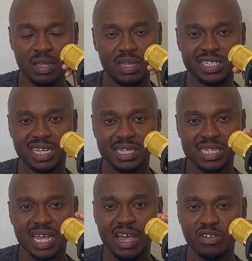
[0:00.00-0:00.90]
chances
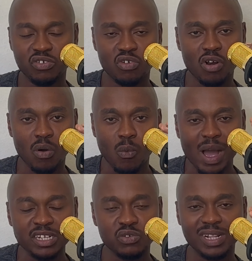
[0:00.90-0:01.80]
are you're gonna
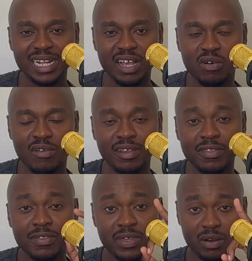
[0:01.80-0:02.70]
want to click on the
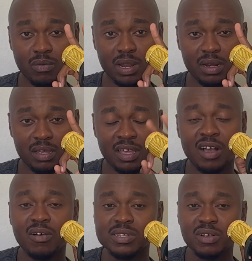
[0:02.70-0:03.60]
3rd one,
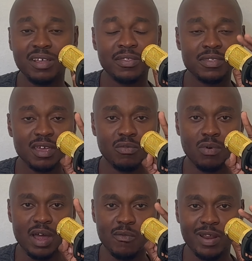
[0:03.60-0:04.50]
because on the 3rd
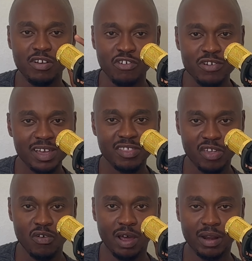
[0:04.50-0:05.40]
one, when you look at the
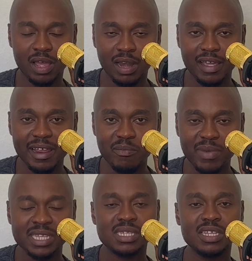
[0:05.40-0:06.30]
URL, it
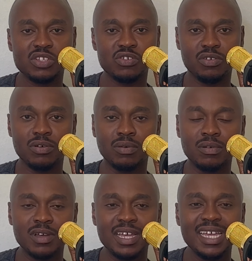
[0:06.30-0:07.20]
makes sense to you.
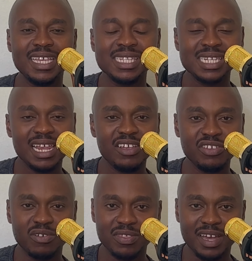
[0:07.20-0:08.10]
It's telling
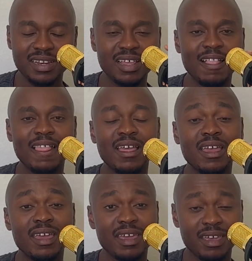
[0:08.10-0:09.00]
you that,
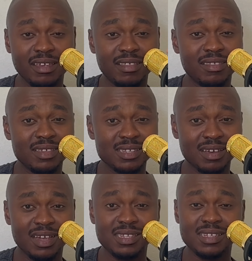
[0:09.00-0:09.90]
hey, these
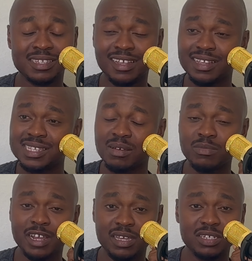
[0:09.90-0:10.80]
guys are selling some
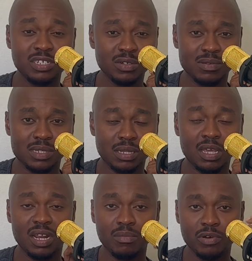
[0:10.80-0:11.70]
Nike shoes, and
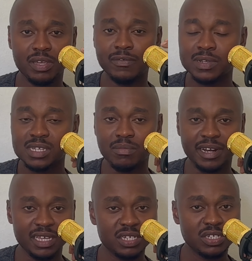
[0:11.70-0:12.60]
I'm looking for some
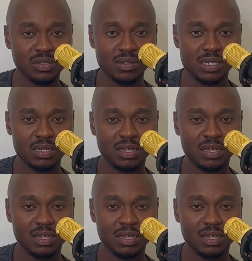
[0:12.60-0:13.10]
Nike shoes.